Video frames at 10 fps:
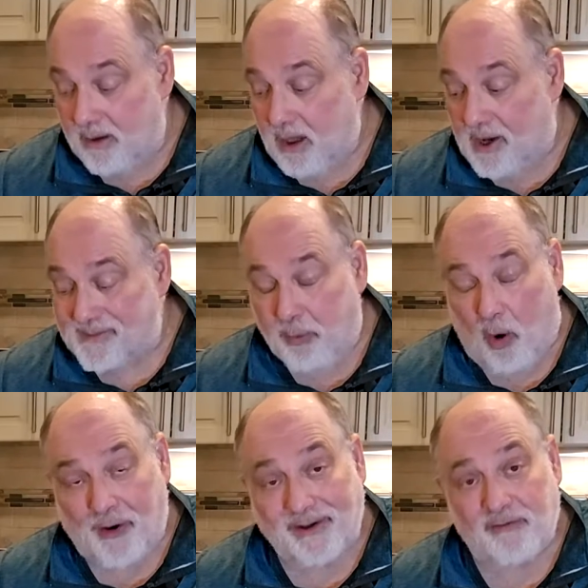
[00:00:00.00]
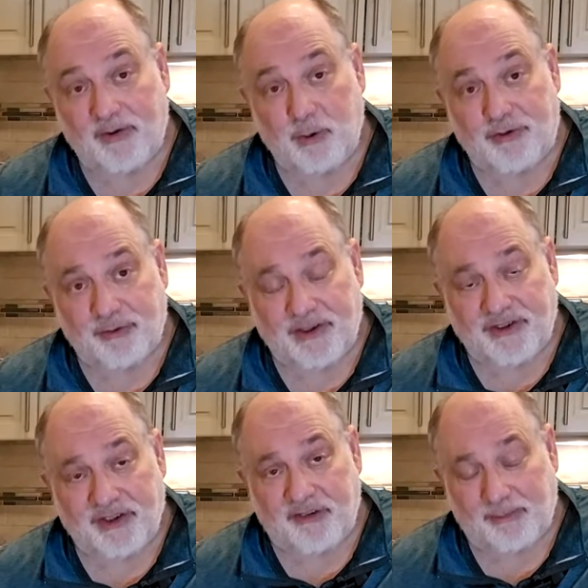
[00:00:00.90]
part of
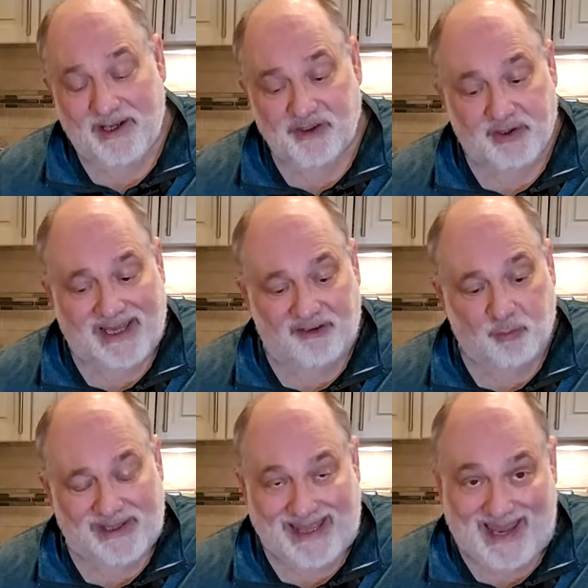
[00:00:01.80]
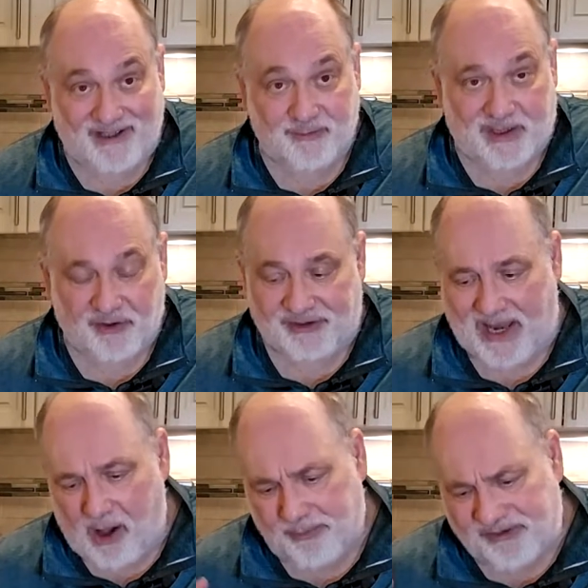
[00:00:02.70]
nutrition, especially as we age, because it
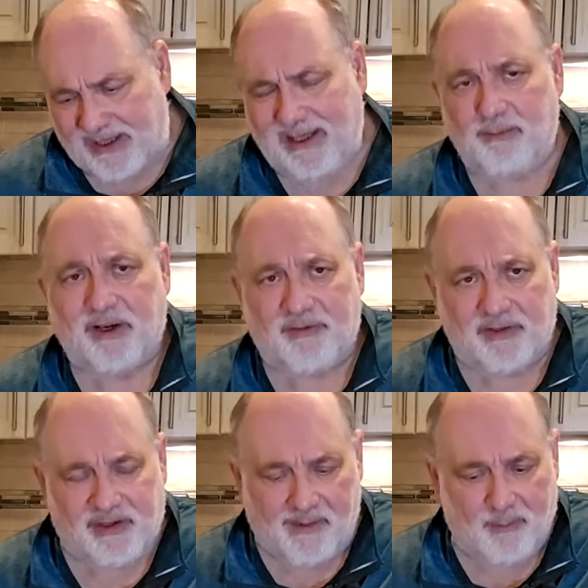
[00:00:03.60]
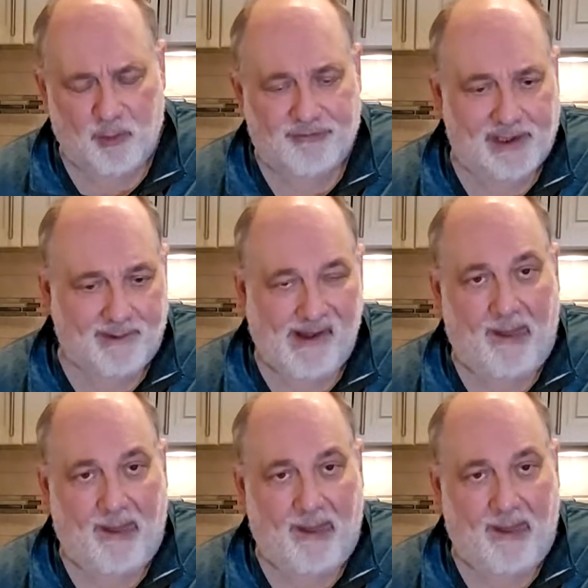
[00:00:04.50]
helps to keep everything moving.